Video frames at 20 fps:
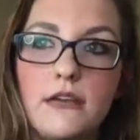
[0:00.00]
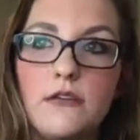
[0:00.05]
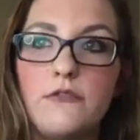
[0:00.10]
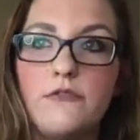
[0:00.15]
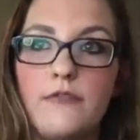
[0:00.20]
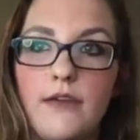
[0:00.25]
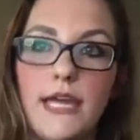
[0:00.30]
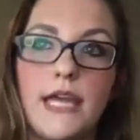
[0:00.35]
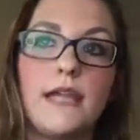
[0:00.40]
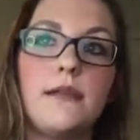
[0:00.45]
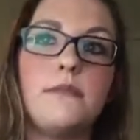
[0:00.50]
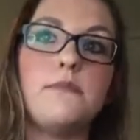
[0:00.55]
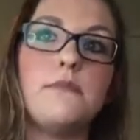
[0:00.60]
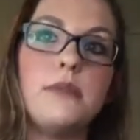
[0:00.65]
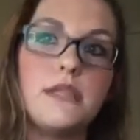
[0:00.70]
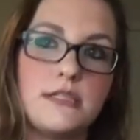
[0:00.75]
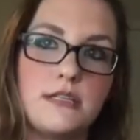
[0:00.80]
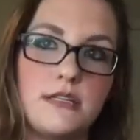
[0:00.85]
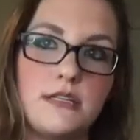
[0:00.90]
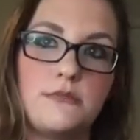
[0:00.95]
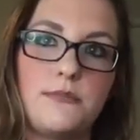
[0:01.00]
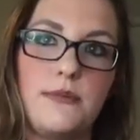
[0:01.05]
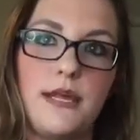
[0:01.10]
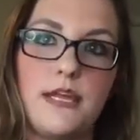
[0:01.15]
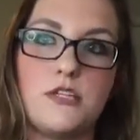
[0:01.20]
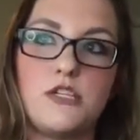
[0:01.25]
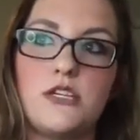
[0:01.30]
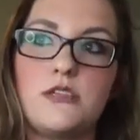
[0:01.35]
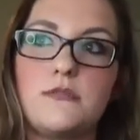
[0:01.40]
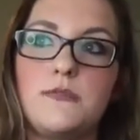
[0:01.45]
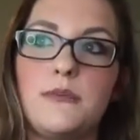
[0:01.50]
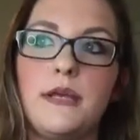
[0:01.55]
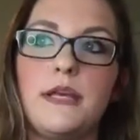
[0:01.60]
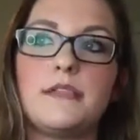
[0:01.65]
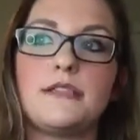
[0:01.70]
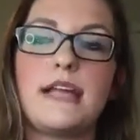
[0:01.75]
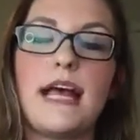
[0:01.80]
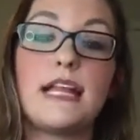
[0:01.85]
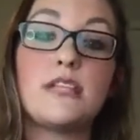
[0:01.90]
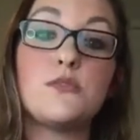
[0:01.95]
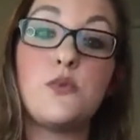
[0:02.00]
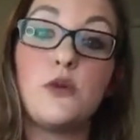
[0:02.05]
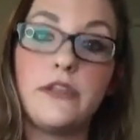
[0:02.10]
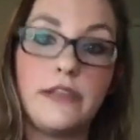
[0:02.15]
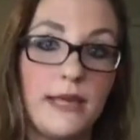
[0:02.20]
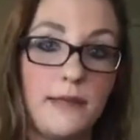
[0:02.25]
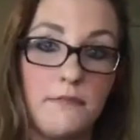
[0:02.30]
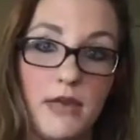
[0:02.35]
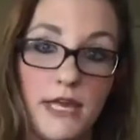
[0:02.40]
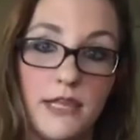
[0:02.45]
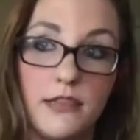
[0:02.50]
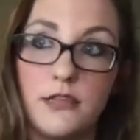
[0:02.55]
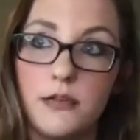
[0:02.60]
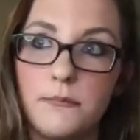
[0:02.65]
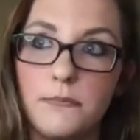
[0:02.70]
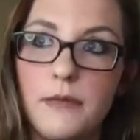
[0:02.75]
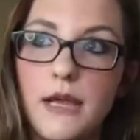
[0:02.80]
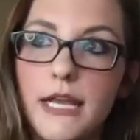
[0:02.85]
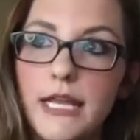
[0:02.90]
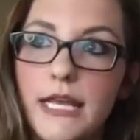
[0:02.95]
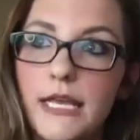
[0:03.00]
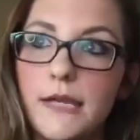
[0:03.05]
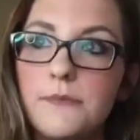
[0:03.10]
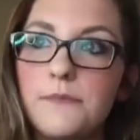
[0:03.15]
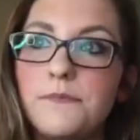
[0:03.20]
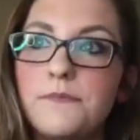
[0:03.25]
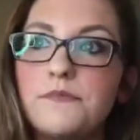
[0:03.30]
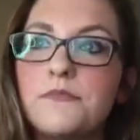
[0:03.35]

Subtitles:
fan business pages, because that's where they make their money.